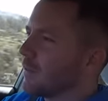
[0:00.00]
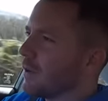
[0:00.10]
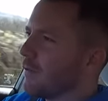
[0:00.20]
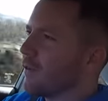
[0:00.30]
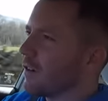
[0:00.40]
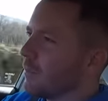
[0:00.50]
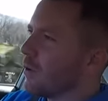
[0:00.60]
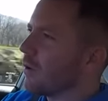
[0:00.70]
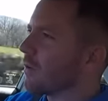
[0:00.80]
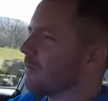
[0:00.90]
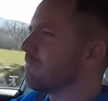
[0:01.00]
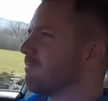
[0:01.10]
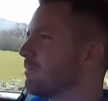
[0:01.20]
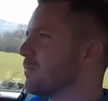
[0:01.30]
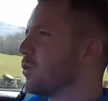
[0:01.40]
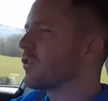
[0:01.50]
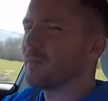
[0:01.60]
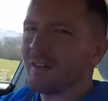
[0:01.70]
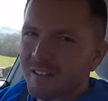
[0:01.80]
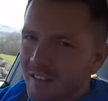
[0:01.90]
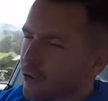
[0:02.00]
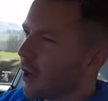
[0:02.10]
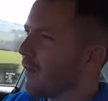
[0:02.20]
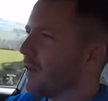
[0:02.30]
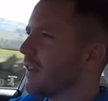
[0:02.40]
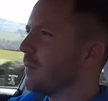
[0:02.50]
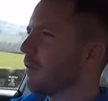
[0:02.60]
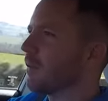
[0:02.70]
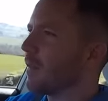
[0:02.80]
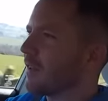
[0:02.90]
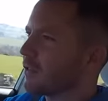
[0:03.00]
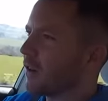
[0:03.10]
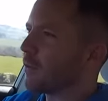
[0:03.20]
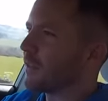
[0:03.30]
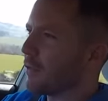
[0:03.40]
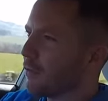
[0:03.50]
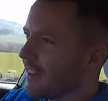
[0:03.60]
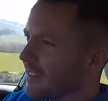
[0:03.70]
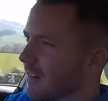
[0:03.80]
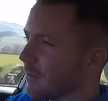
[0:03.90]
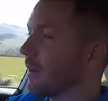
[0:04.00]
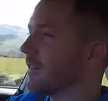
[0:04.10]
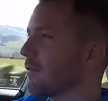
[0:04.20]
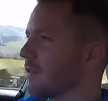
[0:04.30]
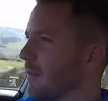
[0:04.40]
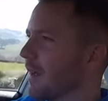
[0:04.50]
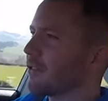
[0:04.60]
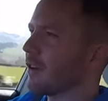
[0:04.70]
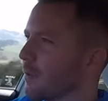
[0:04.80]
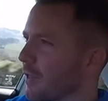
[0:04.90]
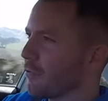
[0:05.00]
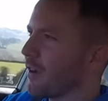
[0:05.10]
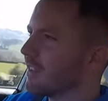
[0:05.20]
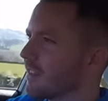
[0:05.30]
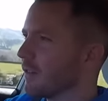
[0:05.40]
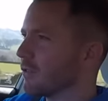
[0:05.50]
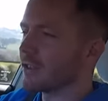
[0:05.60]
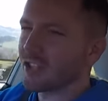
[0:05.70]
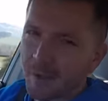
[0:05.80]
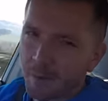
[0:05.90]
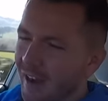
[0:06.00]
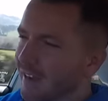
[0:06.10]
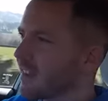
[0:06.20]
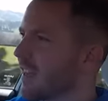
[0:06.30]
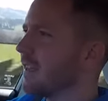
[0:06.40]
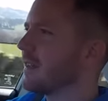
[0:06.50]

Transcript: But if you're a more more spirited driver, then you're probably better off with the three series, well, definitely better off with the three series or the Jaguar X E.